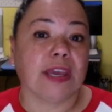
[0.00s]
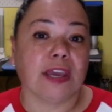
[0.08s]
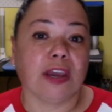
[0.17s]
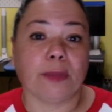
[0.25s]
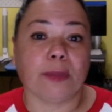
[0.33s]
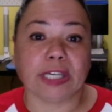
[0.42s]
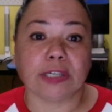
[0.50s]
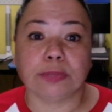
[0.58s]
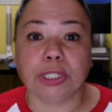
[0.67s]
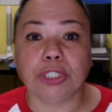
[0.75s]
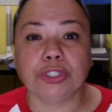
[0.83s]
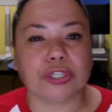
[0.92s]
and my
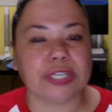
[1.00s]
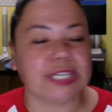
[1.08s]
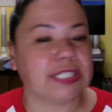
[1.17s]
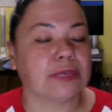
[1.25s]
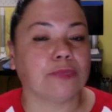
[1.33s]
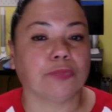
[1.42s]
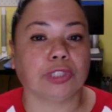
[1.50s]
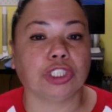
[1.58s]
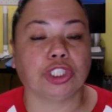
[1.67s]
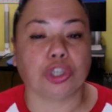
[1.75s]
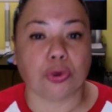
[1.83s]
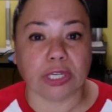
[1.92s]
computer isn't really
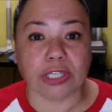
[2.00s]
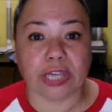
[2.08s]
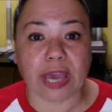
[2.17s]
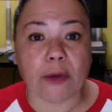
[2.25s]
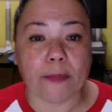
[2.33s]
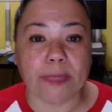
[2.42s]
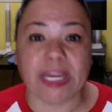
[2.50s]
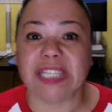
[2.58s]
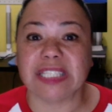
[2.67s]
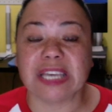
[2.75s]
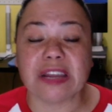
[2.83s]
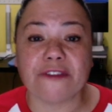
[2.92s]
going to help me
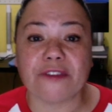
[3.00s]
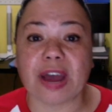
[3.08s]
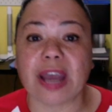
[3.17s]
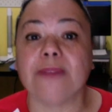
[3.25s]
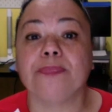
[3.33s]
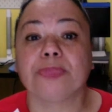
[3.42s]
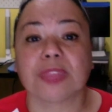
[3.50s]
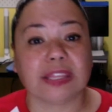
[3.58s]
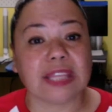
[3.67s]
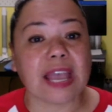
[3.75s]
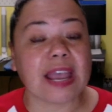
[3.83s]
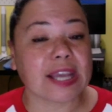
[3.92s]
identify that
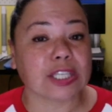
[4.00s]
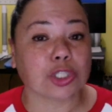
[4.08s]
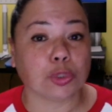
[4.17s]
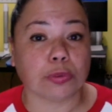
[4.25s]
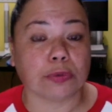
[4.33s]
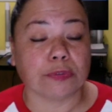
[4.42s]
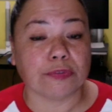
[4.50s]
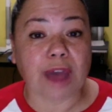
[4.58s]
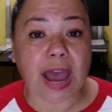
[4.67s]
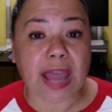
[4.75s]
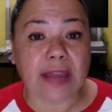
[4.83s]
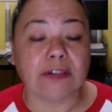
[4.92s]
that actual
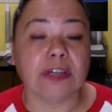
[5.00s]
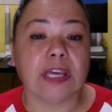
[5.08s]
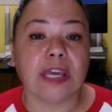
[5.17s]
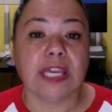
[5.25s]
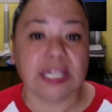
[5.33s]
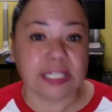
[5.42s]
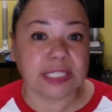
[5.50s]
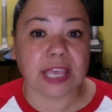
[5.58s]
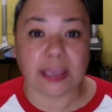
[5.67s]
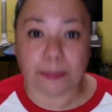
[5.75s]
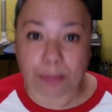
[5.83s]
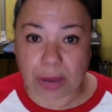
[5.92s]
file is
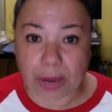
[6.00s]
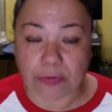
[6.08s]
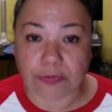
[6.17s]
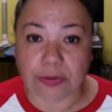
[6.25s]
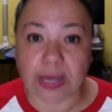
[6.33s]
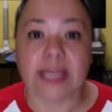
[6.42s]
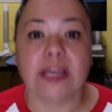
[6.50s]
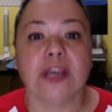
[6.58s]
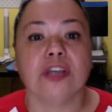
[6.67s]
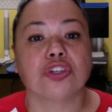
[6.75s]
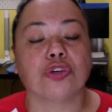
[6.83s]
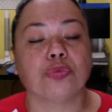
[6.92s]
a butterfly.
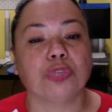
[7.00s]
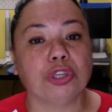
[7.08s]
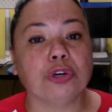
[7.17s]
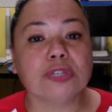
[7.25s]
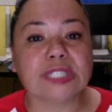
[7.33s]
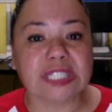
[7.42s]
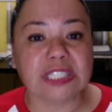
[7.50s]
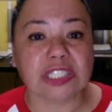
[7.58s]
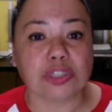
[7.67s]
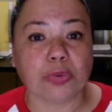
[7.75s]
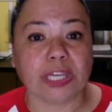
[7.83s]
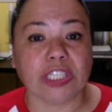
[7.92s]
So in those
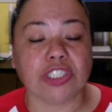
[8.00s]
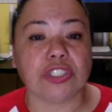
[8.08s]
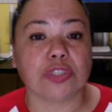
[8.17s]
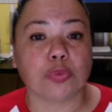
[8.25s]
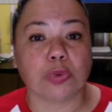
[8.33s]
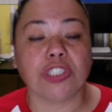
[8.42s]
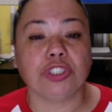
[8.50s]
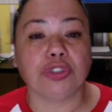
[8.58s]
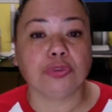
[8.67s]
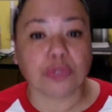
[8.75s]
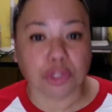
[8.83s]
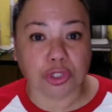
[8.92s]
situations, what
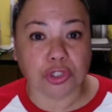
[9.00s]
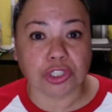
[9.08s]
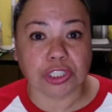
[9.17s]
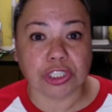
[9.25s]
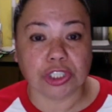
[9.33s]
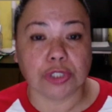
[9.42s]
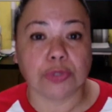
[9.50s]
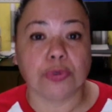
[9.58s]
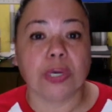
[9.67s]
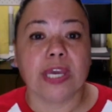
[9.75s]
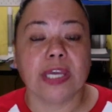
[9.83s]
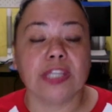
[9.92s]
you usually do
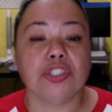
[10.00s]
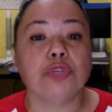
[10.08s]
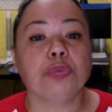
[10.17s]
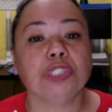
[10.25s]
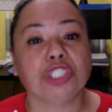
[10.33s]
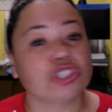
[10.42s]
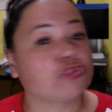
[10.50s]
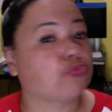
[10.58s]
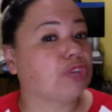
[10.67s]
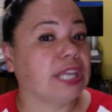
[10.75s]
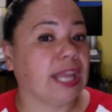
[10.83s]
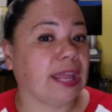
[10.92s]
is you would just
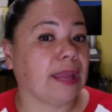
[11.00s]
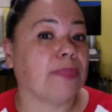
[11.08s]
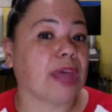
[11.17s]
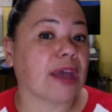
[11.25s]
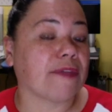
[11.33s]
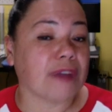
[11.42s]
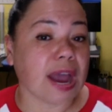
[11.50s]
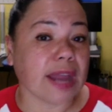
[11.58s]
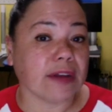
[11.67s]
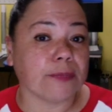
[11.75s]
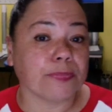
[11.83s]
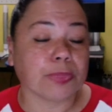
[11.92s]
rename that
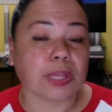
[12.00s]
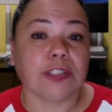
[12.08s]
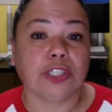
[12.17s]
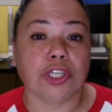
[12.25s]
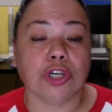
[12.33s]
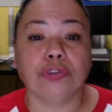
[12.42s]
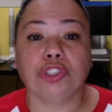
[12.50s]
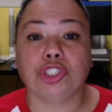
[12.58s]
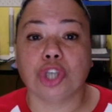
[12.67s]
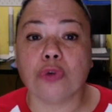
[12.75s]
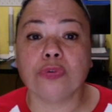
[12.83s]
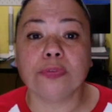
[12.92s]
file. You know,
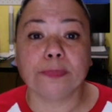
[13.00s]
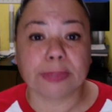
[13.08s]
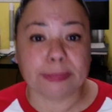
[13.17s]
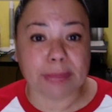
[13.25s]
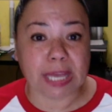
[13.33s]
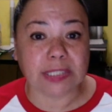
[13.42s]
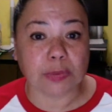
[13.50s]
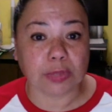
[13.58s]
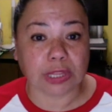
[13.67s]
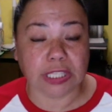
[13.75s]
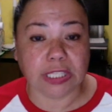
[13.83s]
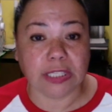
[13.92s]
don't mess with
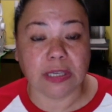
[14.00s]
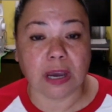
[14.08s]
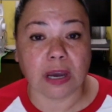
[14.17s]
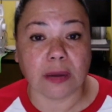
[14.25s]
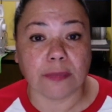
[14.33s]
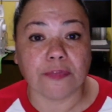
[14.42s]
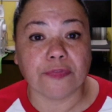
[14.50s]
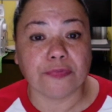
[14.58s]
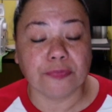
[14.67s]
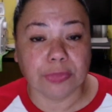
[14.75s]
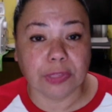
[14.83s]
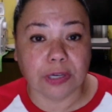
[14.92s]

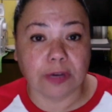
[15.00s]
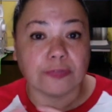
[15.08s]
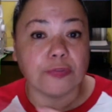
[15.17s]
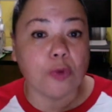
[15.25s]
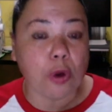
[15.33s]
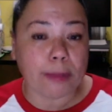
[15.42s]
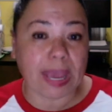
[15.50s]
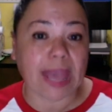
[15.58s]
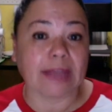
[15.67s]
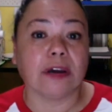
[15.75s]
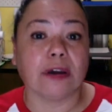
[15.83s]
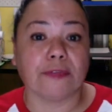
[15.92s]
the format
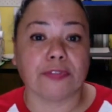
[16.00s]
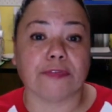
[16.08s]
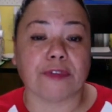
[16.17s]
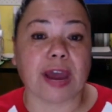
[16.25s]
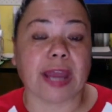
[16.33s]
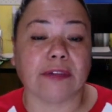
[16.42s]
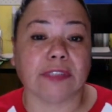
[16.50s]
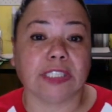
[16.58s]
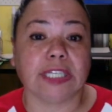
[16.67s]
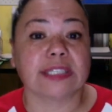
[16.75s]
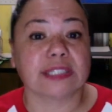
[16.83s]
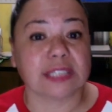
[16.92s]
of the file, the
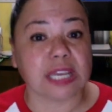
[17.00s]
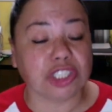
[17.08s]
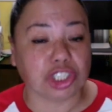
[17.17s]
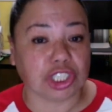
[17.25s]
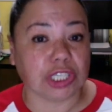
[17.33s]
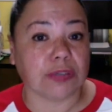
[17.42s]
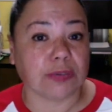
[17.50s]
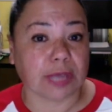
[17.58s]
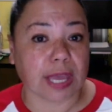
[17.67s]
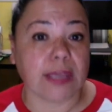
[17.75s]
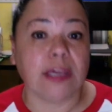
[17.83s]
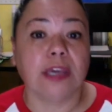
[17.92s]
extension.
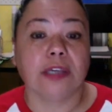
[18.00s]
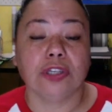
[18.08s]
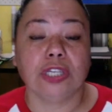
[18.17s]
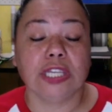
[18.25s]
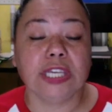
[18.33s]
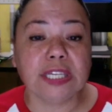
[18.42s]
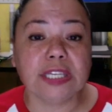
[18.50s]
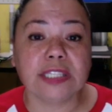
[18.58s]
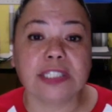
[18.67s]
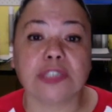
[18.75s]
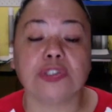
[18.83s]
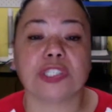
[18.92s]
Okay, you need it
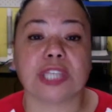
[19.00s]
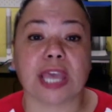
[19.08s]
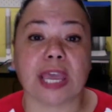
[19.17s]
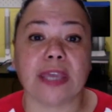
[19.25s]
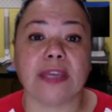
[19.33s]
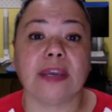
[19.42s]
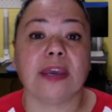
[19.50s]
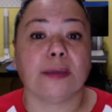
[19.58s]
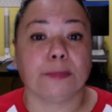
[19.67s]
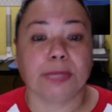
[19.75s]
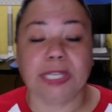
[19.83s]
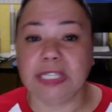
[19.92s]
to stay
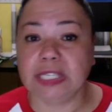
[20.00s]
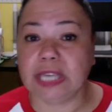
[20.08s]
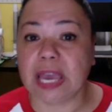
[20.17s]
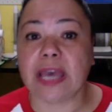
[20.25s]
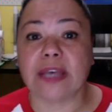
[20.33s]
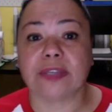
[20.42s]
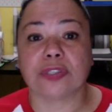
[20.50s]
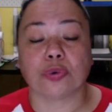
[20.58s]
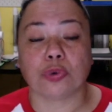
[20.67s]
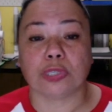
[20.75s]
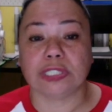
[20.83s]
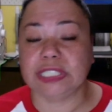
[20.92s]
PES
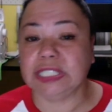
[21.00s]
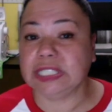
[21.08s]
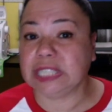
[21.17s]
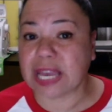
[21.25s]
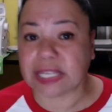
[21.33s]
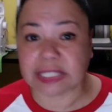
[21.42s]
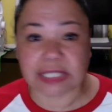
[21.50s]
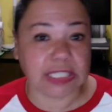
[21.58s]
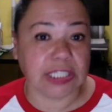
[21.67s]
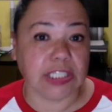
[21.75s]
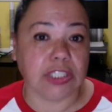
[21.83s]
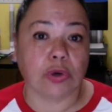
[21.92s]
or
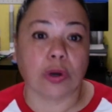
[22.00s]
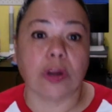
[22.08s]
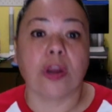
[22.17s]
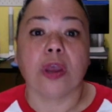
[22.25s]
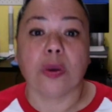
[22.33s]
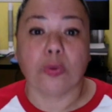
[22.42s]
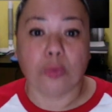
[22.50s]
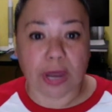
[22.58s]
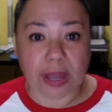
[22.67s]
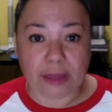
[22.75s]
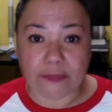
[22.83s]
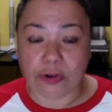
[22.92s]
DST or
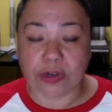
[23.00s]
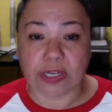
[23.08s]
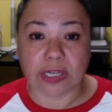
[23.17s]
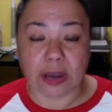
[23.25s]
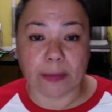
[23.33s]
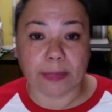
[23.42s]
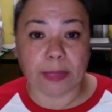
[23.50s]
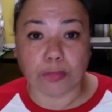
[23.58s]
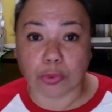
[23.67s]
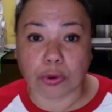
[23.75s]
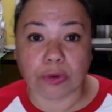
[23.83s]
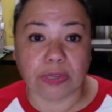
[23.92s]
whatever
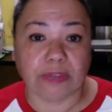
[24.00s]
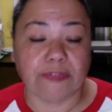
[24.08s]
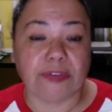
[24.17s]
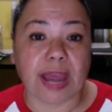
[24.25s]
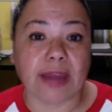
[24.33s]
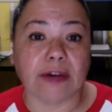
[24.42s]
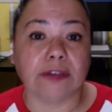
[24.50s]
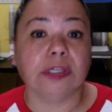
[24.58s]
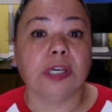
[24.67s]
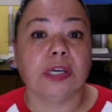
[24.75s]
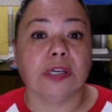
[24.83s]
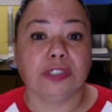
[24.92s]
embroidery file
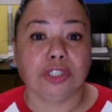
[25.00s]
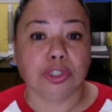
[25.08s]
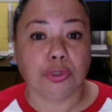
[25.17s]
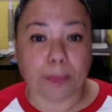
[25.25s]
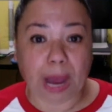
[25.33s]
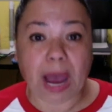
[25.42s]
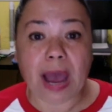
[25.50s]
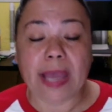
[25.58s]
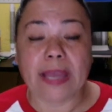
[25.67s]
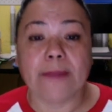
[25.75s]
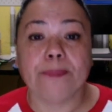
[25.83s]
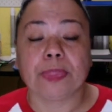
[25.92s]
you
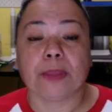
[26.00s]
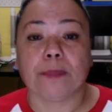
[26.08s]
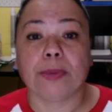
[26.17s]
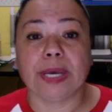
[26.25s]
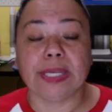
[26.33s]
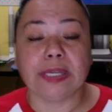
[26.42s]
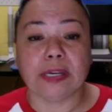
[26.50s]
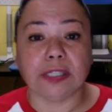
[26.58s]
buy, but